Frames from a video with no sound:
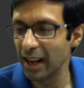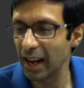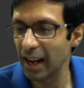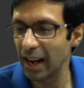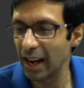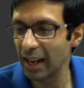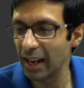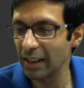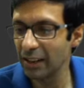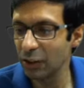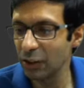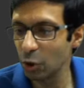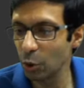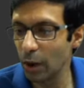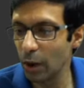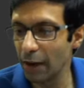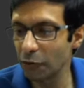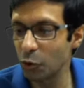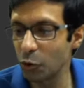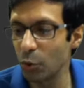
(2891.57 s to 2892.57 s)
and
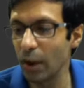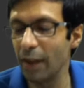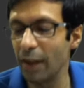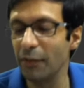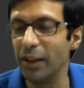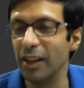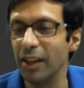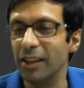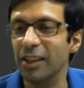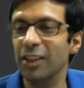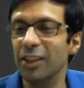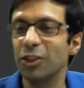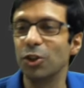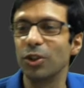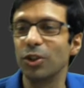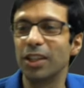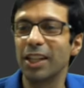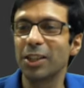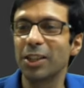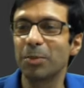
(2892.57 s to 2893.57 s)
you have 12 here. So
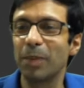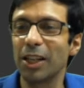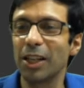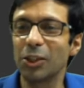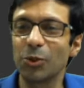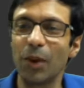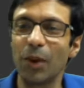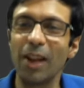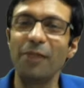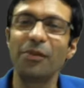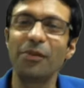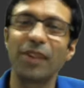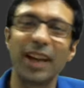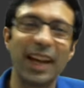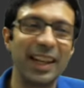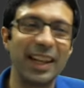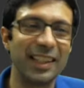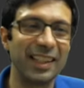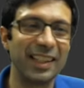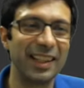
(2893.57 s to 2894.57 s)
6 plus 12,
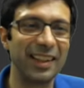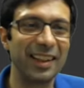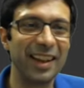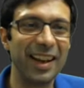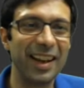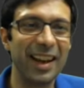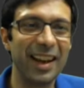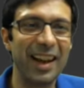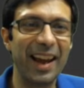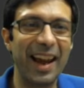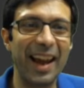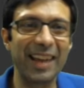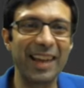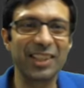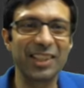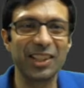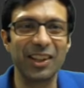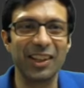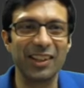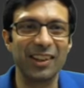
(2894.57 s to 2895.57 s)
18.
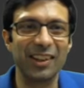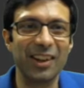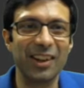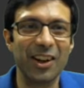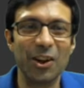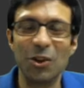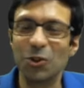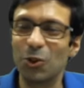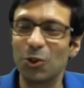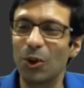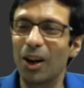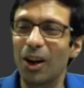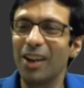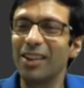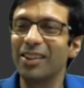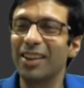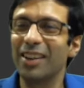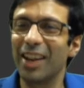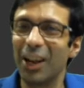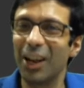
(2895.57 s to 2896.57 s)
Excellent. So
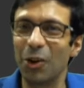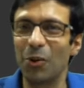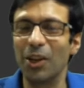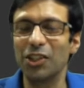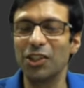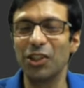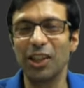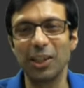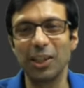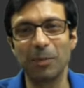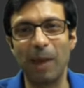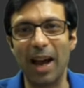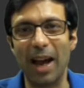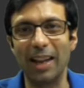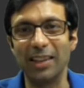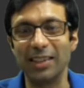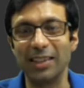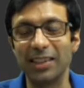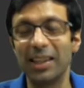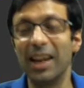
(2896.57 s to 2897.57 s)
our equation is
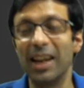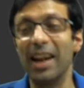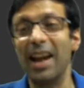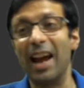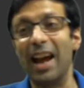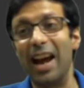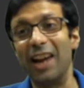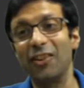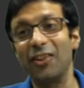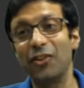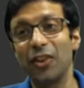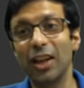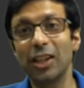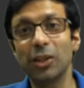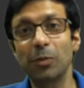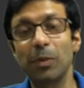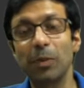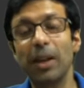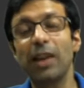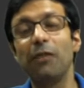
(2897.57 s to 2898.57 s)
balanced. And
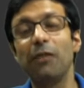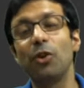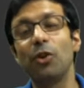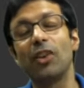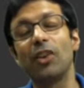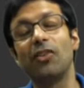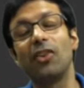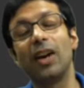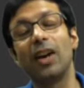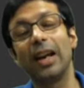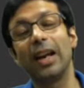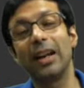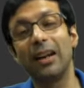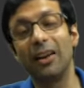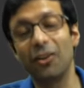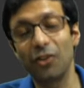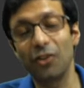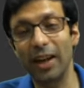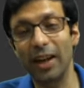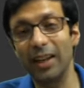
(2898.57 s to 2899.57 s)
trust me, if you had
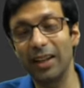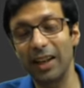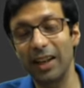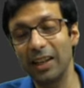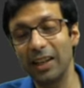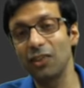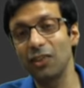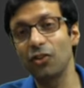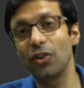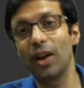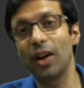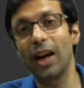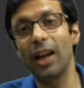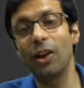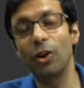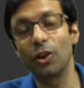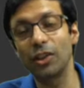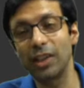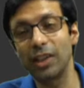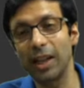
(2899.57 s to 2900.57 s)
tried the Hitten
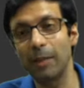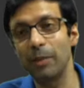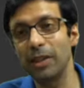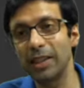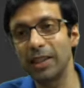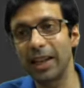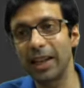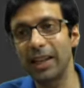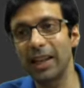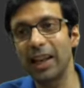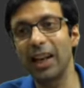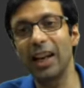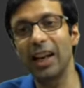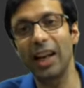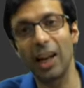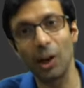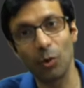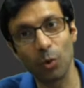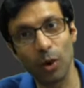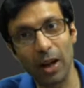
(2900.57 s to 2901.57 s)
trial or table technique,
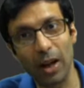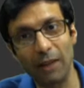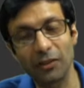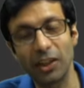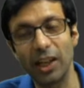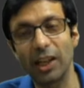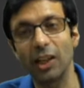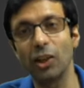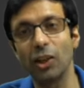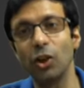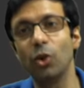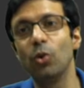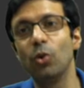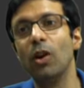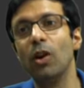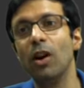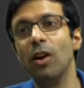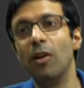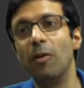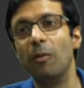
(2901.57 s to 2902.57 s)
it would have taken
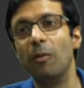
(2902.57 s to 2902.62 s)
you